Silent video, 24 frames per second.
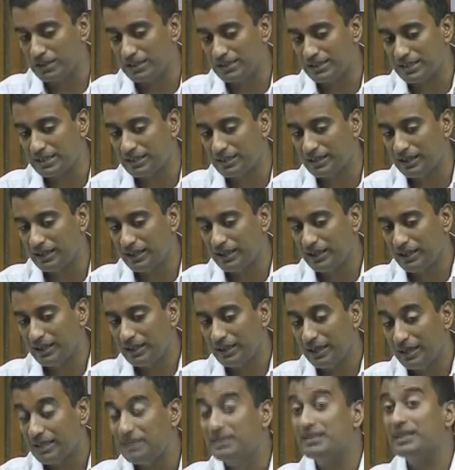Is
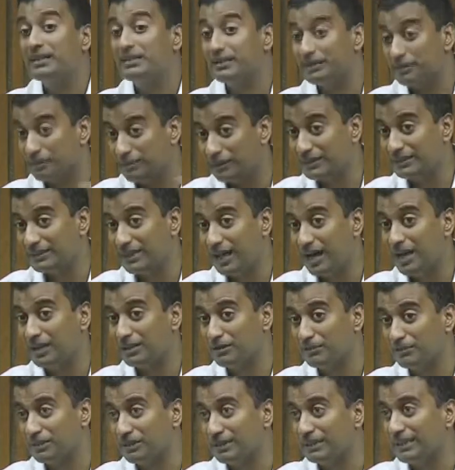it the best
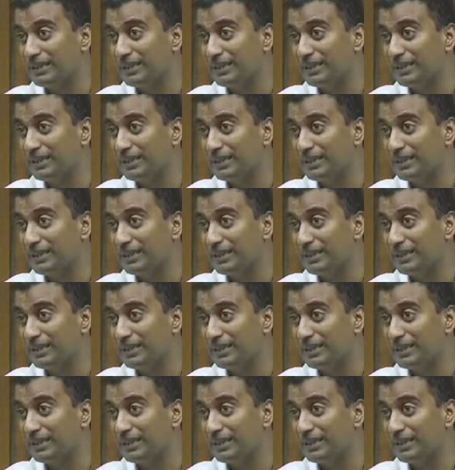argument,